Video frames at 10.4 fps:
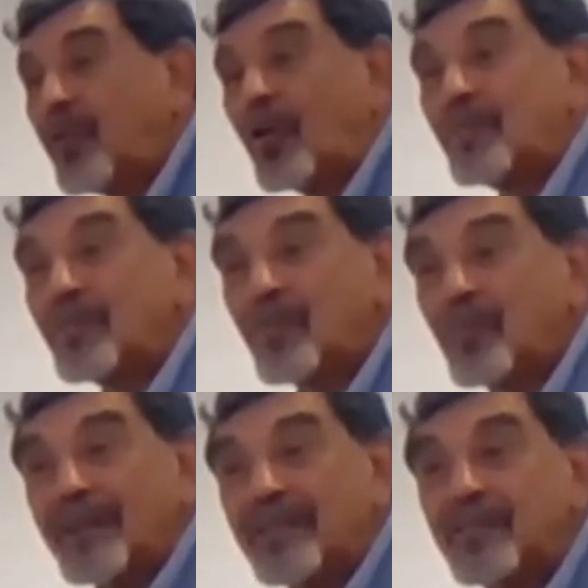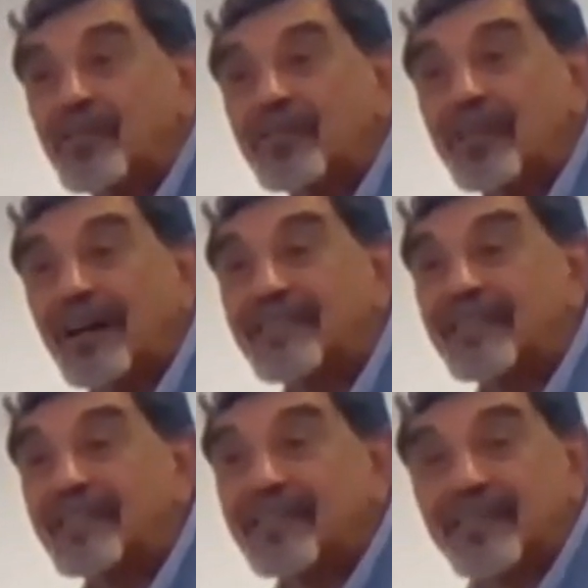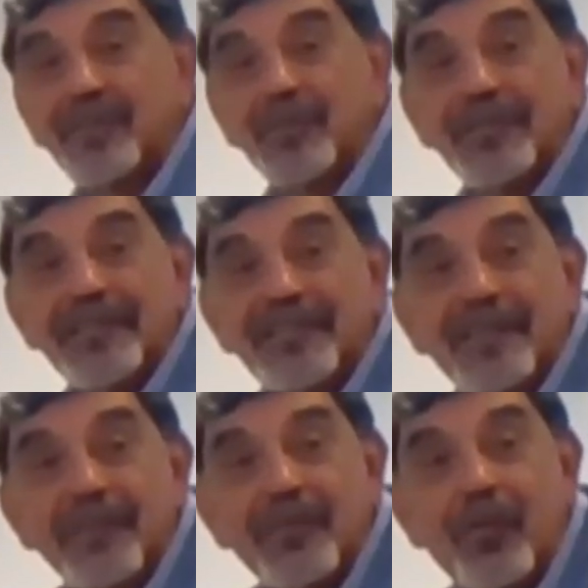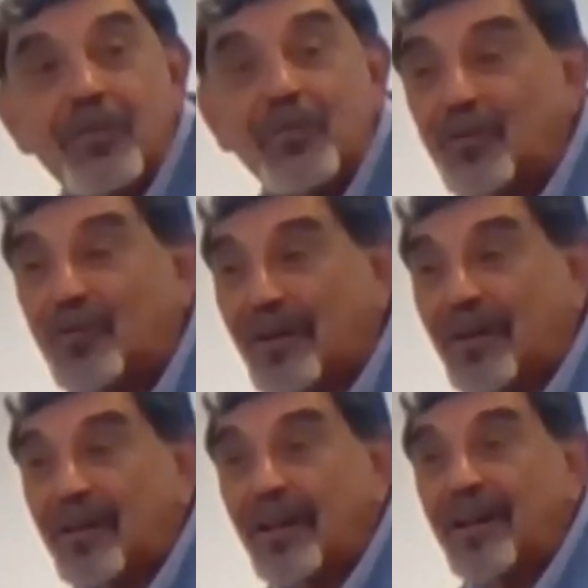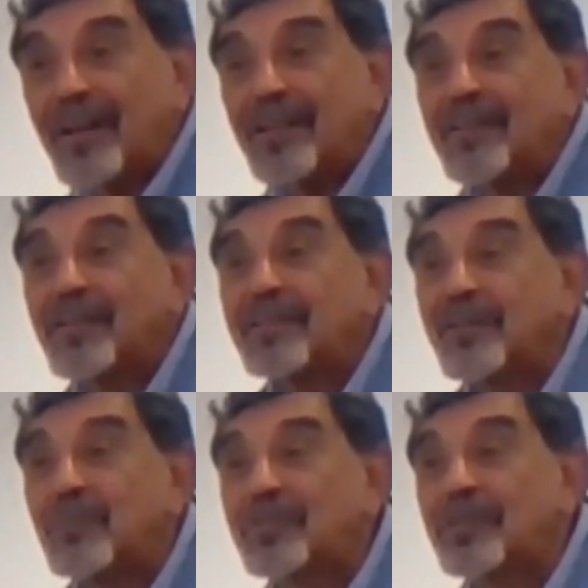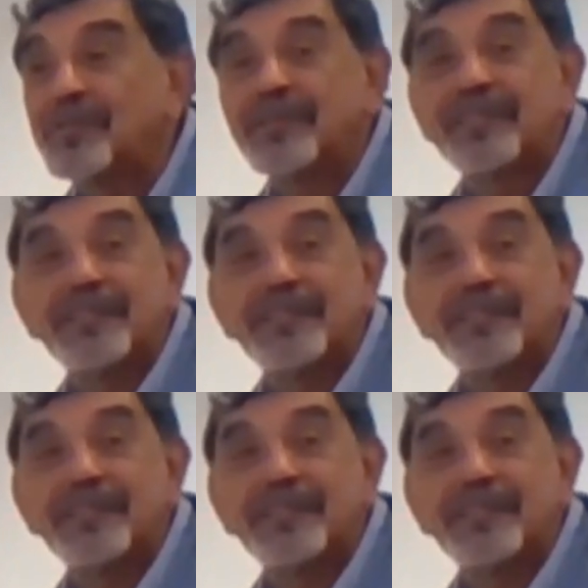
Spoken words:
form, when the society gets to this form of demographic